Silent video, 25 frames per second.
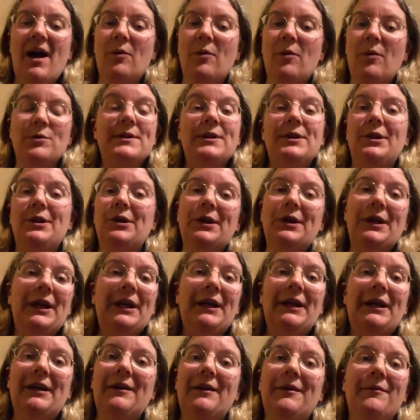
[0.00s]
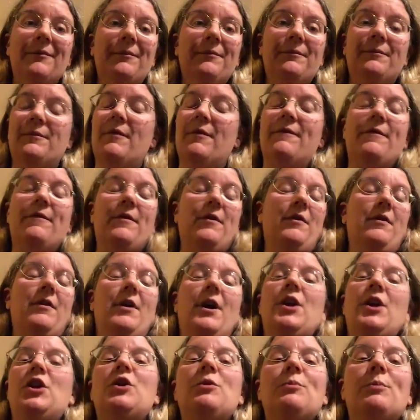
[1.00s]
I wasn't looking for
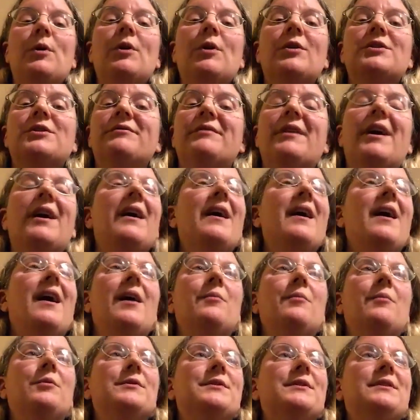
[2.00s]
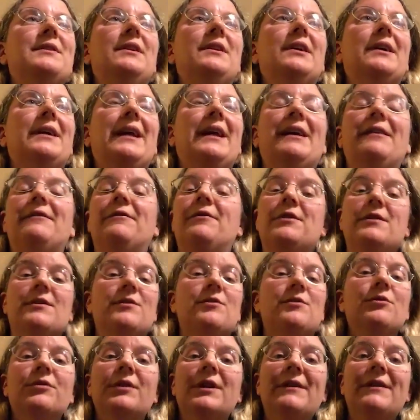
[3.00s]
a new book to write. I wasn't looking for the
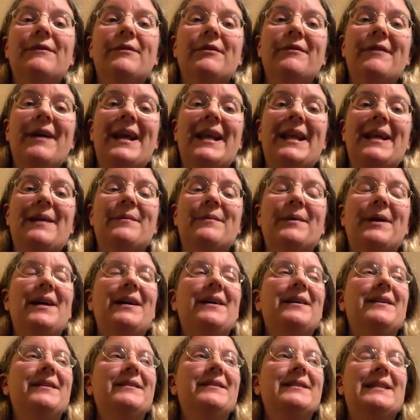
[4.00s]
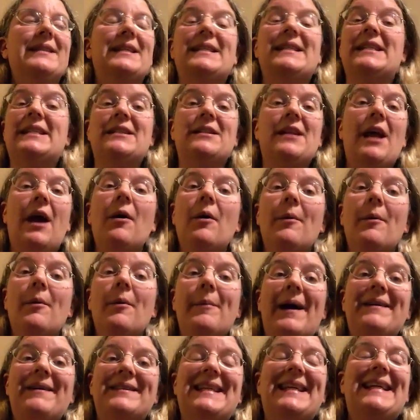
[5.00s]
story of the Radium Girls. I didn't know
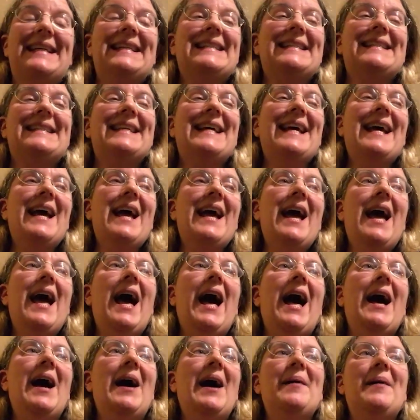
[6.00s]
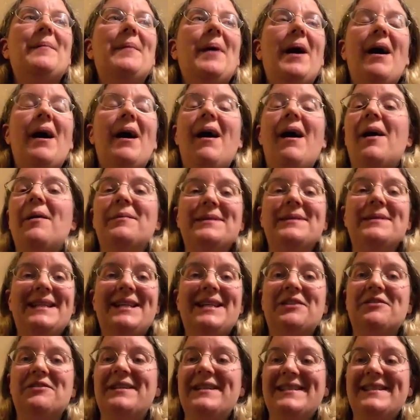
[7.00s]
about it. I was
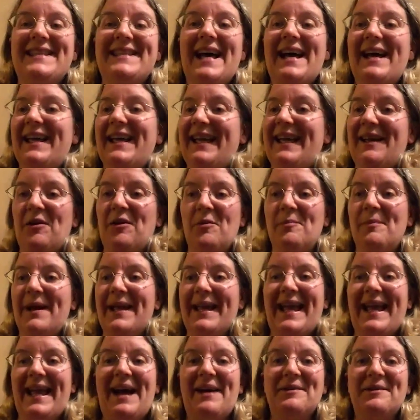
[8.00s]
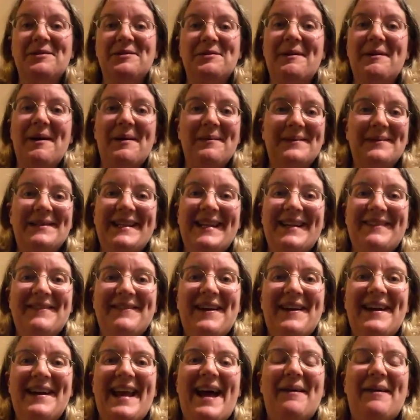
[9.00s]
literally sat here on my couch where I'm sitting
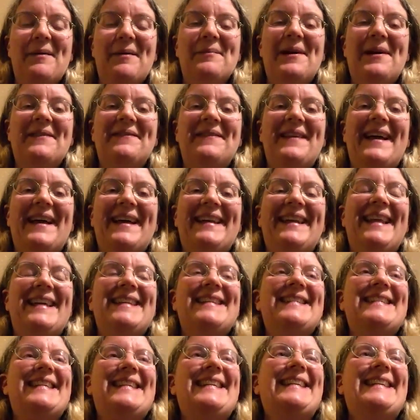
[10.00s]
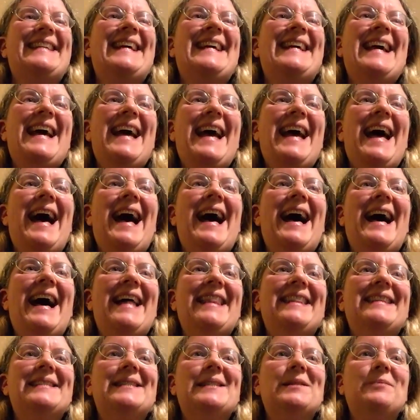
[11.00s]
right now in my flat in London,
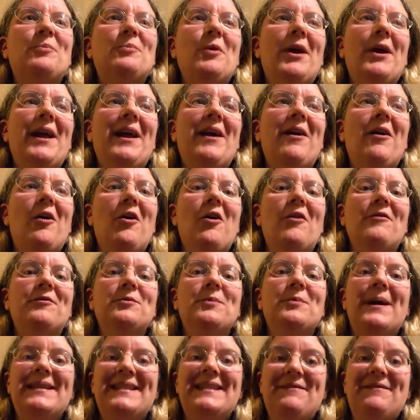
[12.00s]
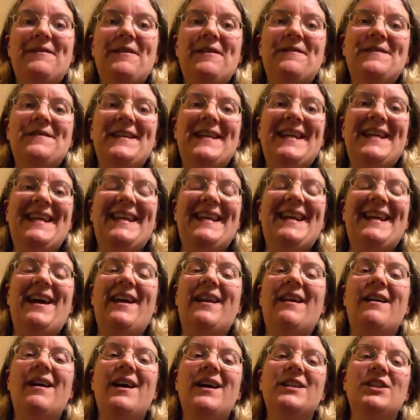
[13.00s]
the spring of 2015,
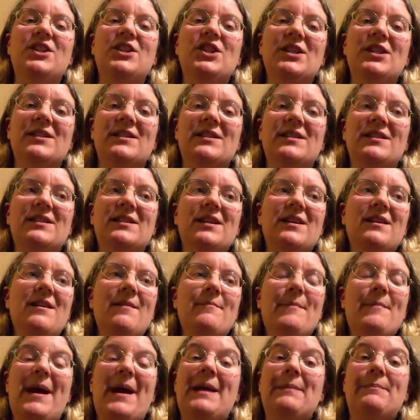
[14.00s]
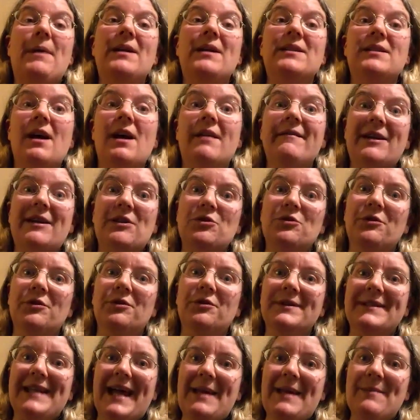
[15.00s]
and I had just made my
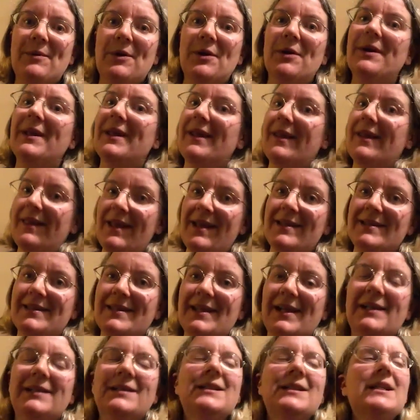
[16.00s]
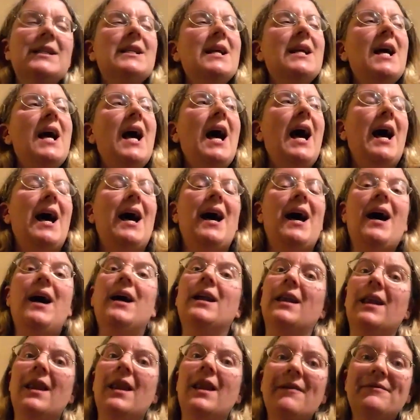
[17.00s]
directorial debut in theatre.
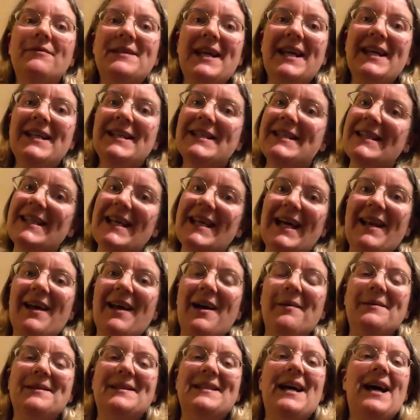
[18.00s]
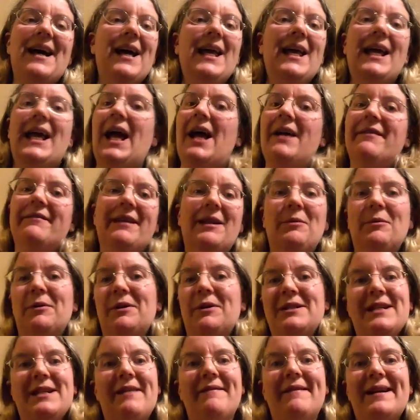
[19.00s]
Had loved it, and I was like, I really
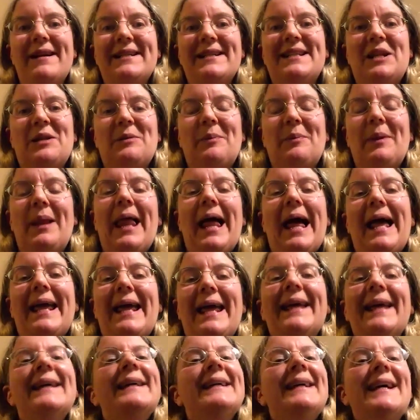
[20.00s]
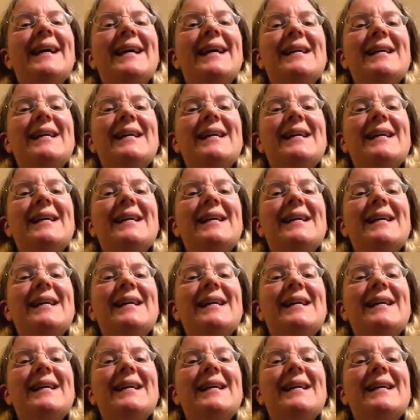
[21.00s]
want to direct another play.